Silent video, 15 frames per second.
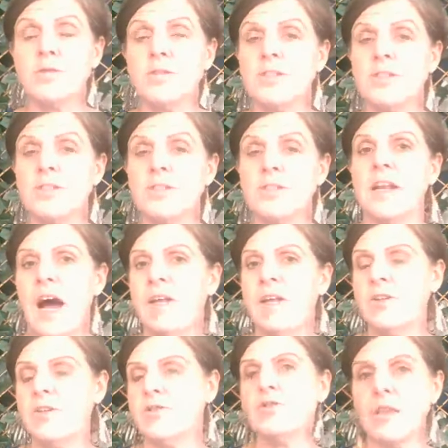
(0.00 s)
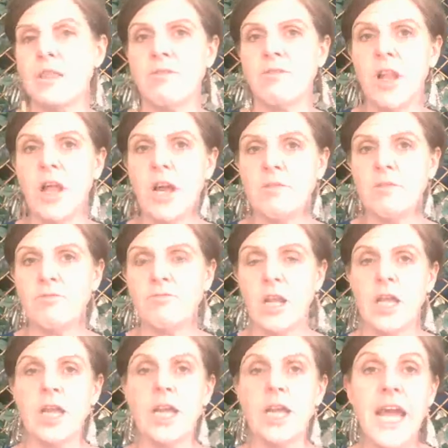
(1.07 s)
and are the doors in the right
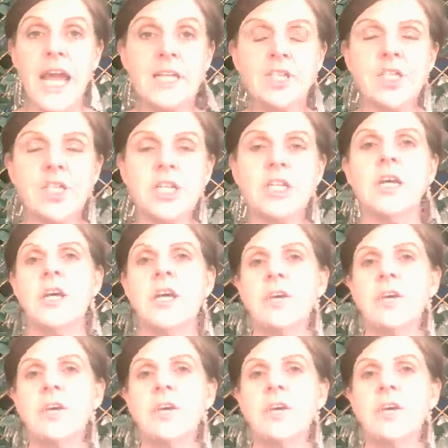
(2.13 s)
location